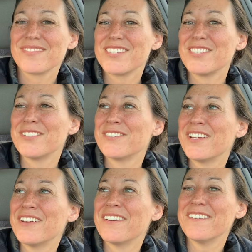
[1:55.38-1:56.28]

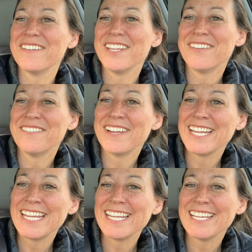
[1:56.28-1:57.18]
Juno, you
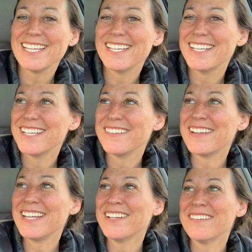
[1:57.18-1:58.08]
ready? You
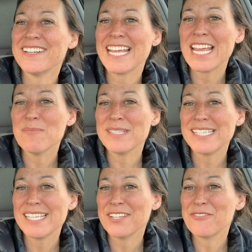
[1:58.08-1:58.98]
ready to go to camp and
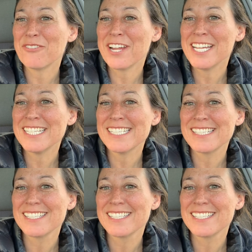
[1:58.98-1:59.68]
see your friends?